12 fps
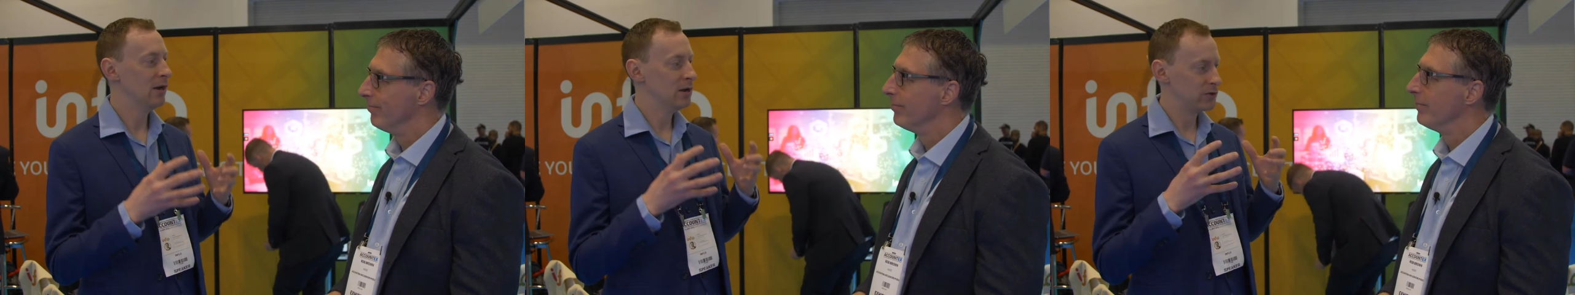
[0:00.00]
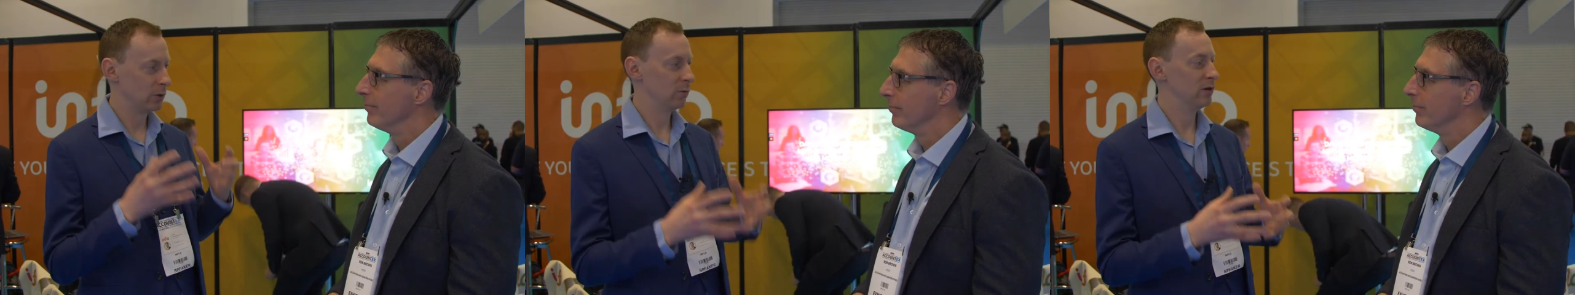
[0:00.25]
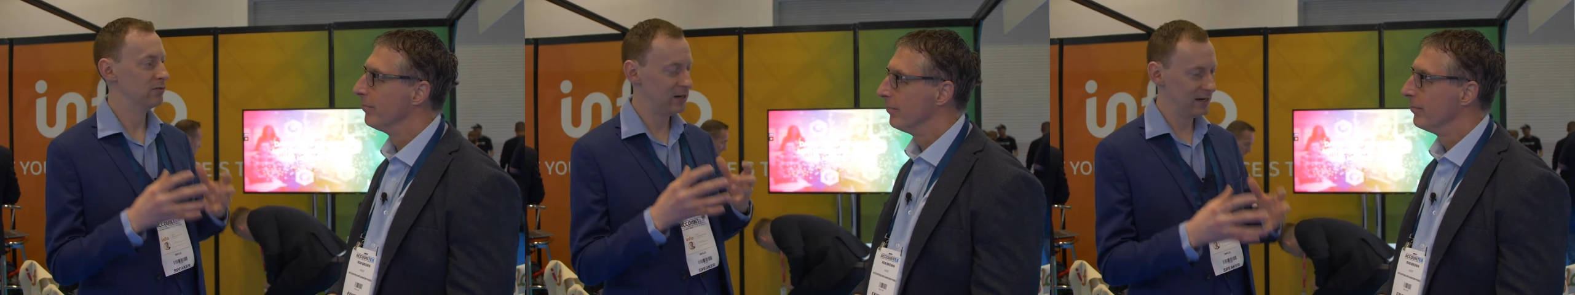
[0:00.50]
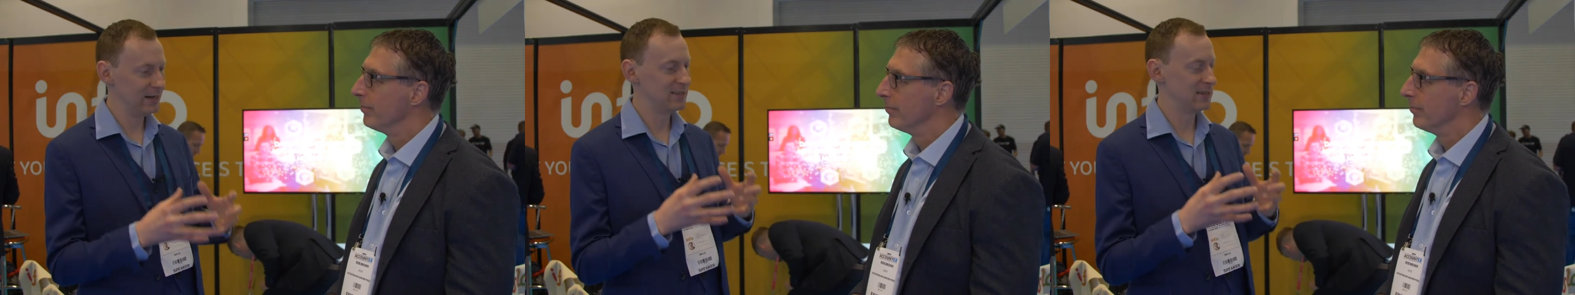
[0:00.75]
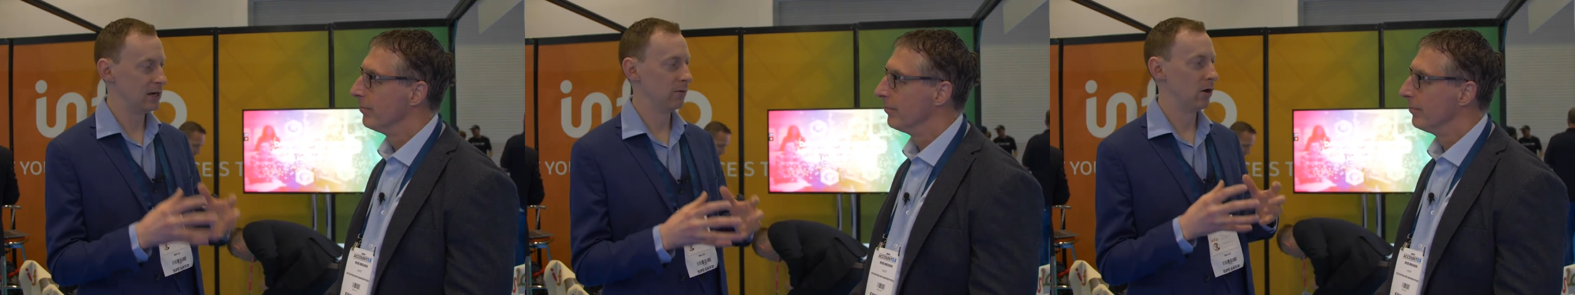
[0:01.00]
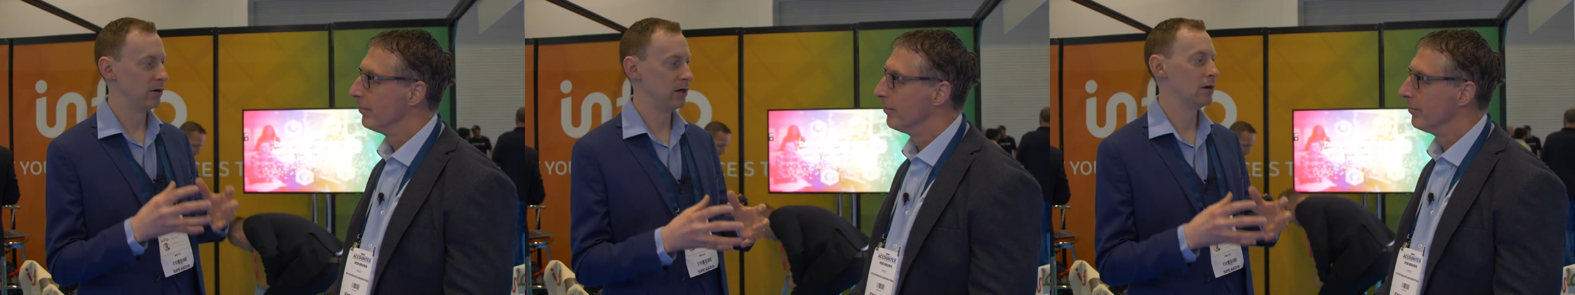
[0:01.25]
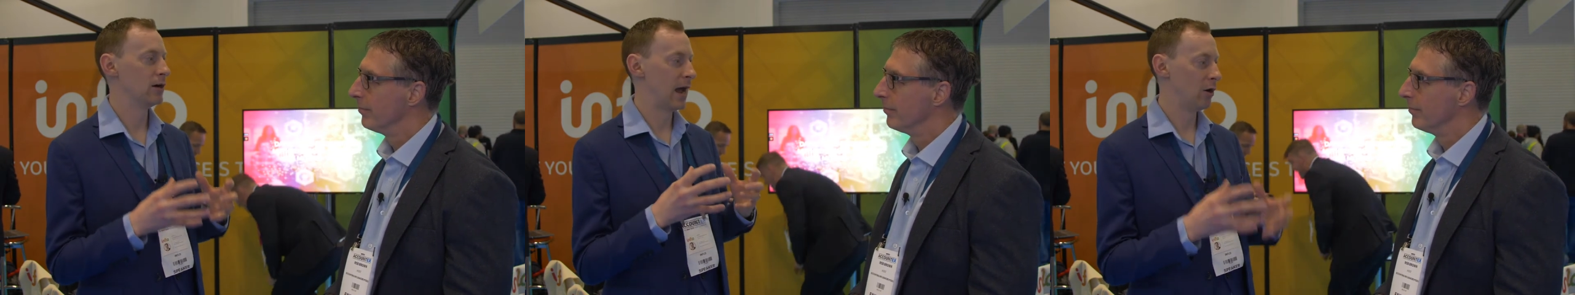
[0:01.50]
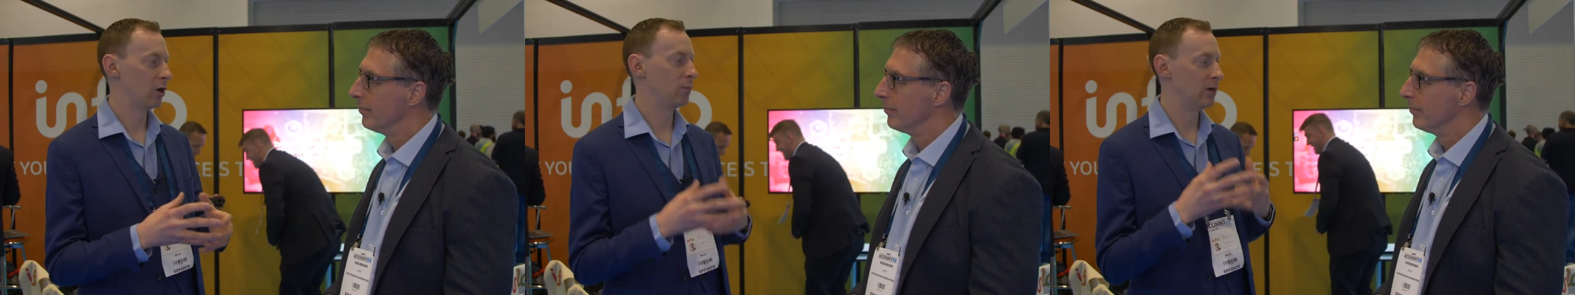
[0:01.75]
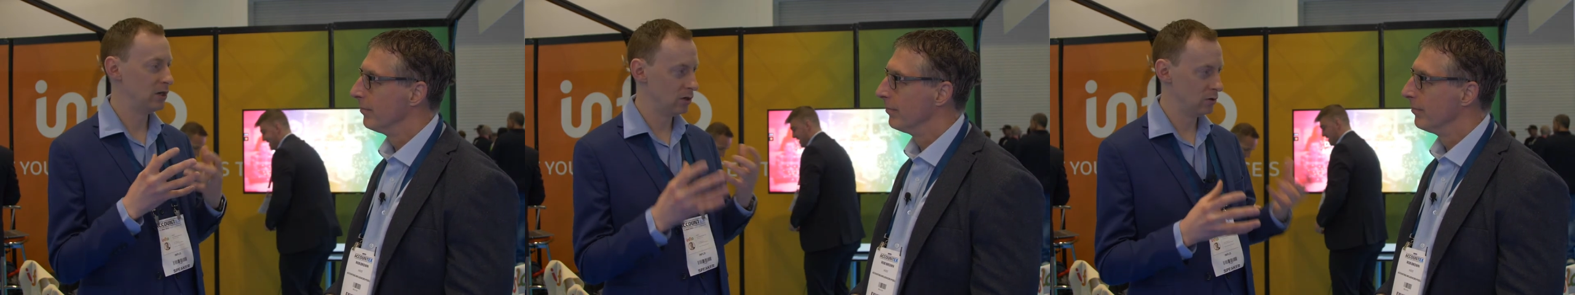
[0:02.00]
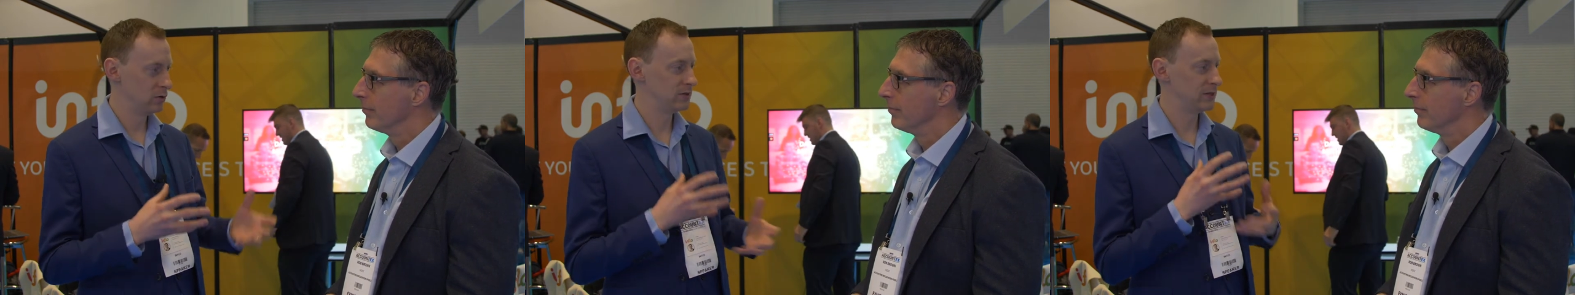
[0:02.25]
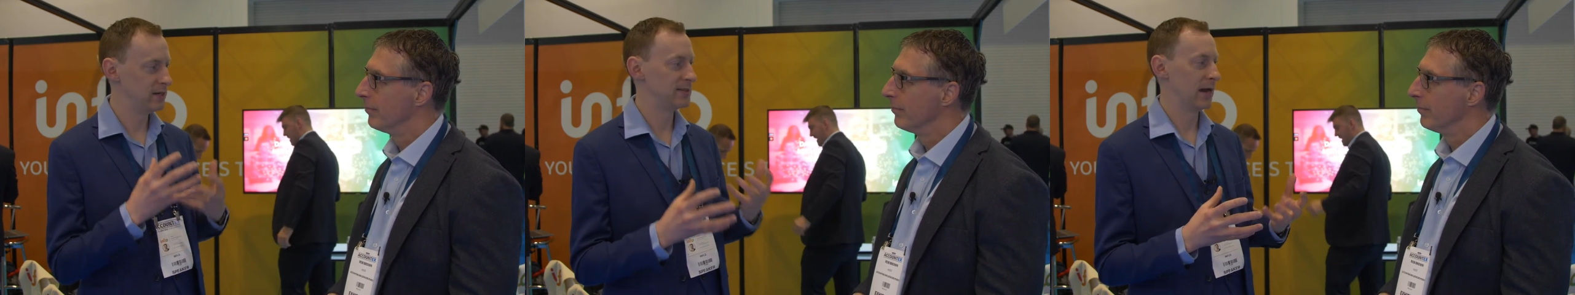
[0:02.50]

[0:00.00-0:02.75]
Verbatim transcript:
Speaker 1: So we're really zeroed in on how can we use these